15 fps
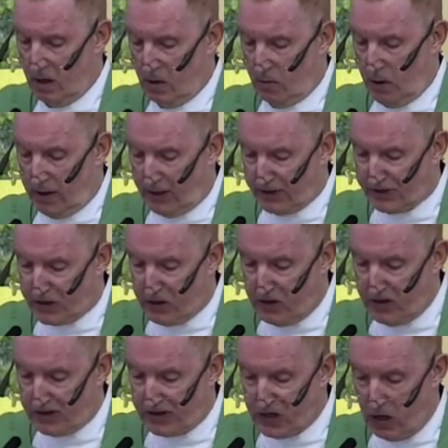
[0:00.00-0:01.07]
Well, as good
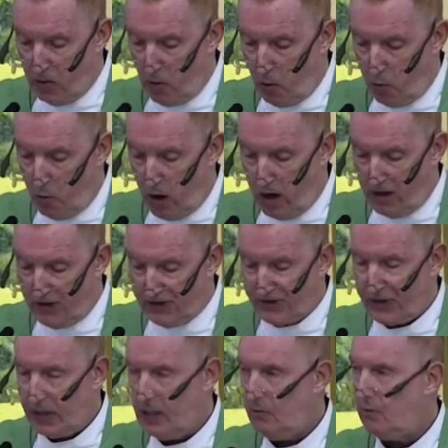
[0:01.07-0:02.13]
as Noah
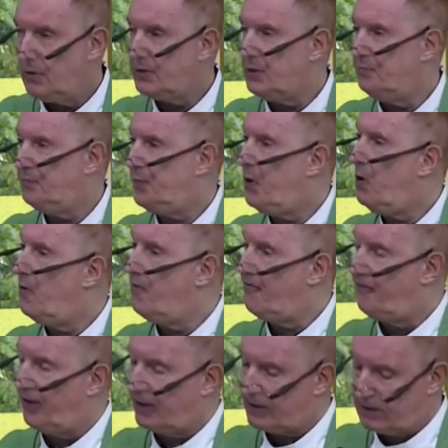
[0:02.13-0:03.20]
was, he wasn't
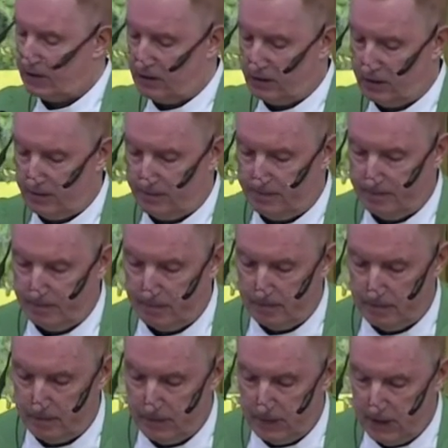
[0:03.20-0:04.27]
perfect.
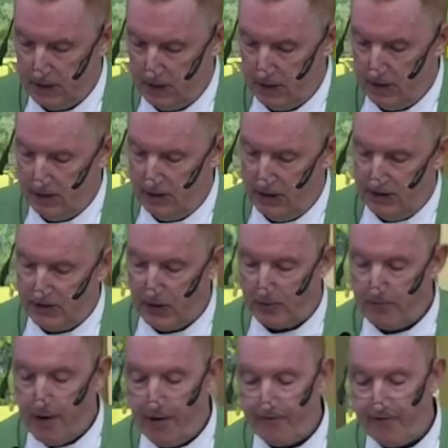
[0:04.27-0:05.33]
These are
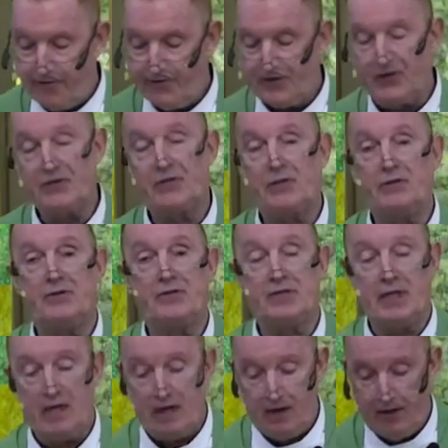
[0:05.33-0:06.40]
references to
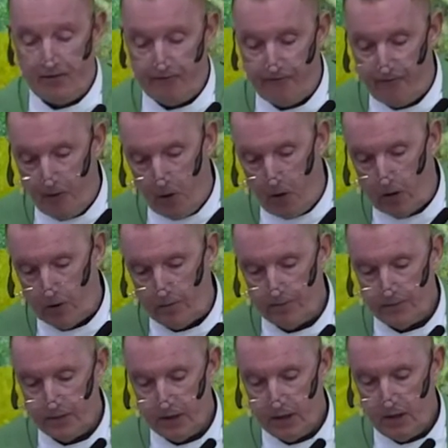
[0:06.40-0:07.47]
sin and the fall.
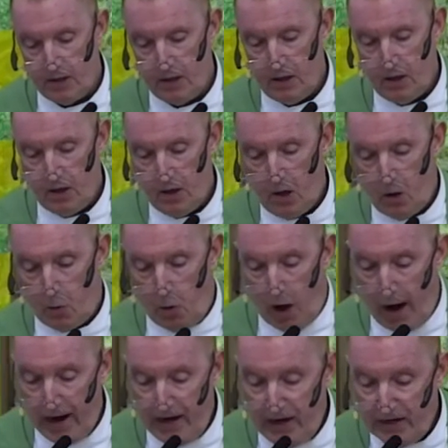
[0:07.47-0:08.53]

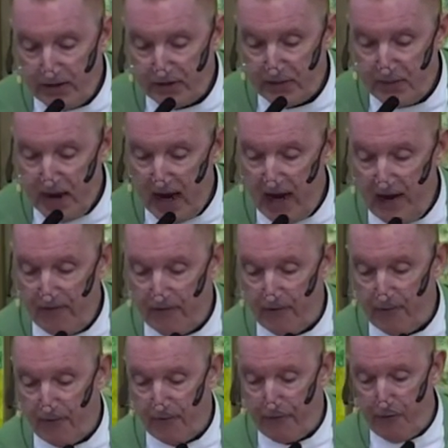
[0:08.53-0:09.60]
Wine is made
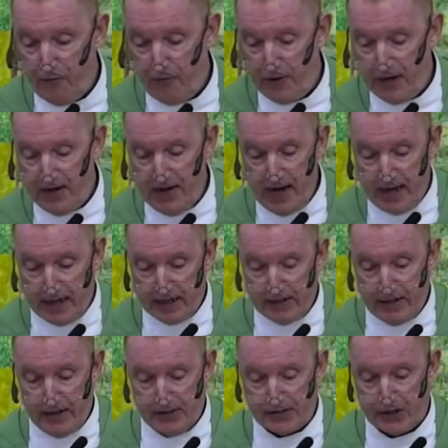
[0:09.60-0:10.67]
from fruit, and
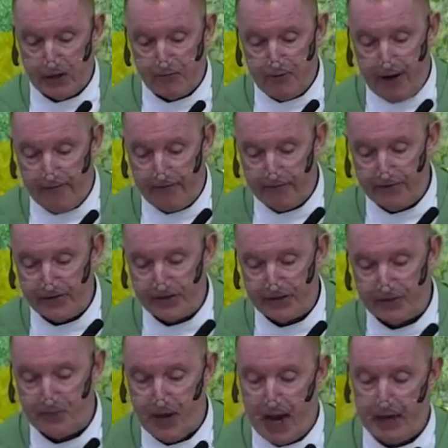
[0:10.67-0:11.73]
nakedness are
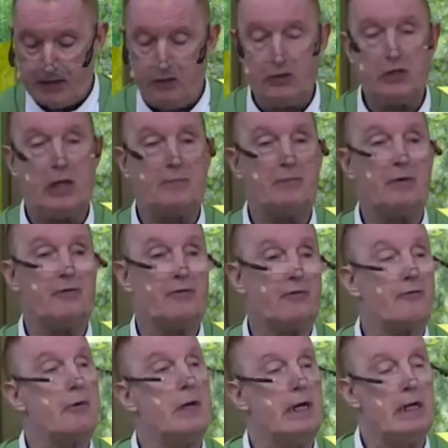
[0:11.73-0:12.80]
references back to chapter
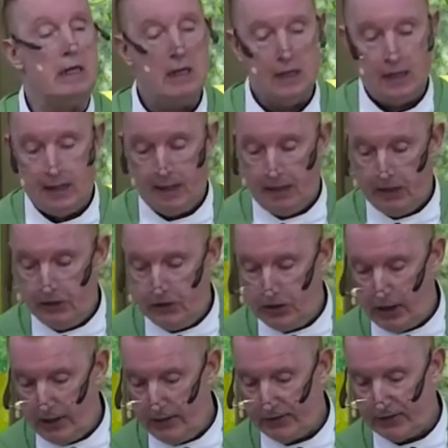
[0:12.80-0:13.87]
3 in
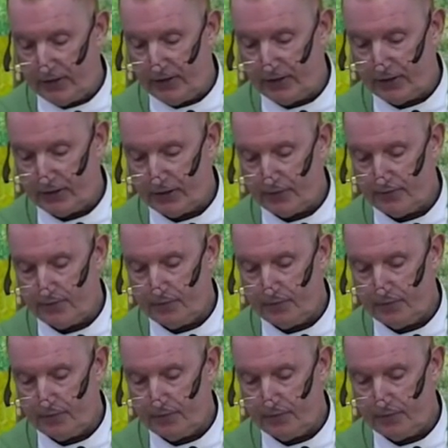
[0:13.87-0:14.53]
Genesis.